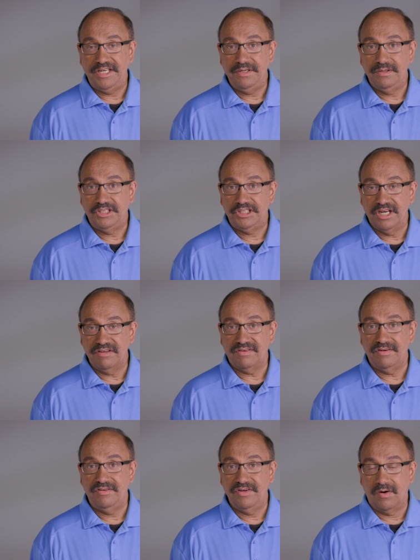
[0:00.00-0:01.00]
and you
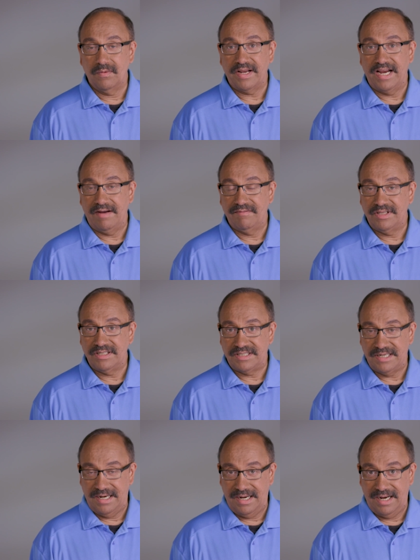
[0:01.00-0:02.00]
just don't have the
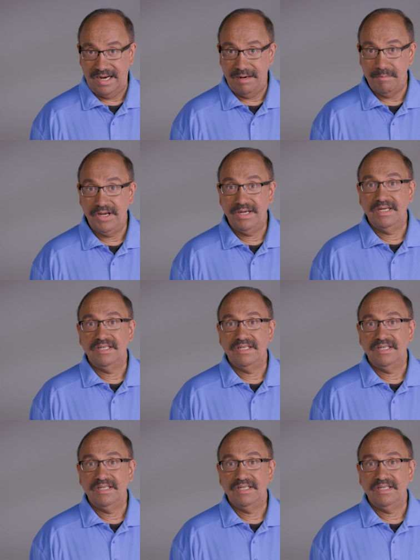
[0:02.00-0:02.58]
time